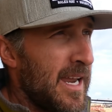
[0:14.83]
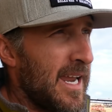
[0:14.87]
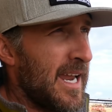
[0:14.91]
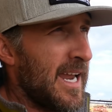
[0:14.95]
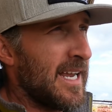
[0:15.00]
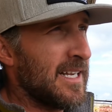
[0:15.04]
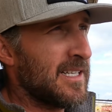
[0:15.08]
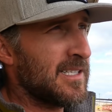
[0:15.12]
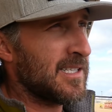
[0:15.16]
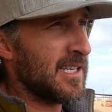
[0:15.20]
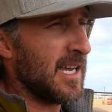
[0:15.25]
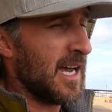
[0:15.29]

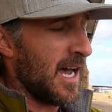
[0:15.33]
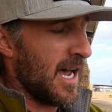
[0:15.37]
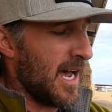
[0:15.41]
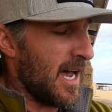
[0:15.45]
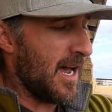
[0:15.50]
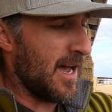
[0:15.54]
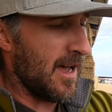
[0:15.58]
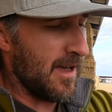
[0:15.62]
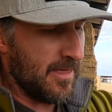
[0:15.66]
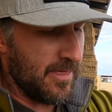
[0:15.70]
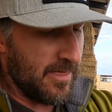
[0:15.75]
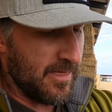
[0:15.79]
It's
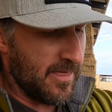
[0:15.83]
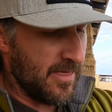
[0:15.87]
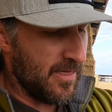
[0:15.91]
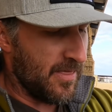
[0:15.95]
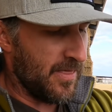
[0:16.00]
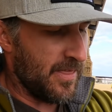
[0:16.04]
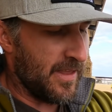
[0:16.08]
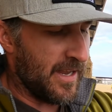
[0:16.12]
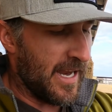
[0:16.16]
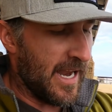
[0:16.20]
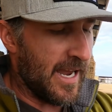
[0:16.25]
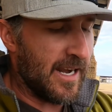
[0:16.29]
the
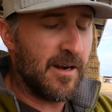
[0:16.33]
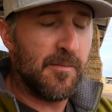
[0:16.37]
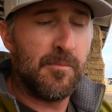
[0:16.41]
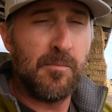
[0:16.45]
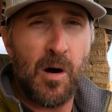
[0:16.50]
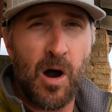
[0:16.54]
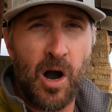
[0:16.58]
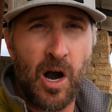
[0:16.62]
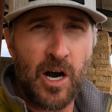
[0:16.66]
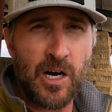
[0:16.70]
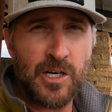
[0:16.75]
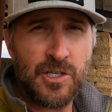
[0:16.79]
end of
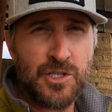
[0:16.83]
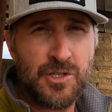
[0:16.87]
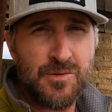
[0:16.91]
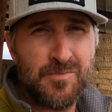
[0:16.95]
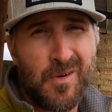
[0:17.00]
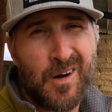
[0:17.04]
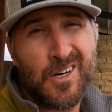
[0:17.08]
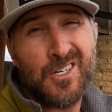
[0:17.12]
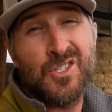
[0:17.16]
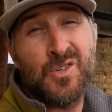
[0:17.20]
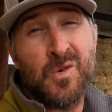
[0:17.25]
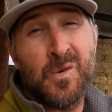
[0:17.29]
March,
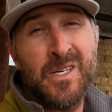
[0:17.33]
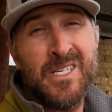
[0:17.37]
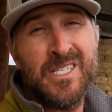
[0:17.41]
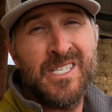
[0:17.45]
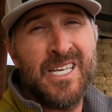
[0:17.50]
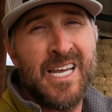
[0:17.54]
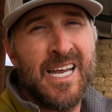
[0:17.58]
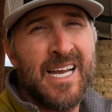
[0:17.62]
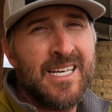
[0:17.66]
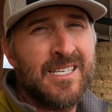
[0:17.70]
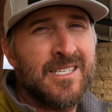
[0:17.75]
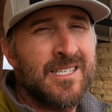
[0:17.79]
March
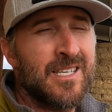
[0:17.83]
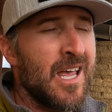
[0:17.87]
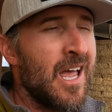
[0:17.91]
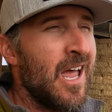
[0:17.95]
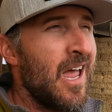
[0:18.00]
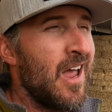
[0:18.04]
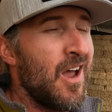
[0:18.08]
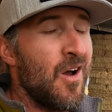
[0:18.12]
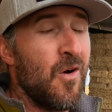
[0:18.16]
26th.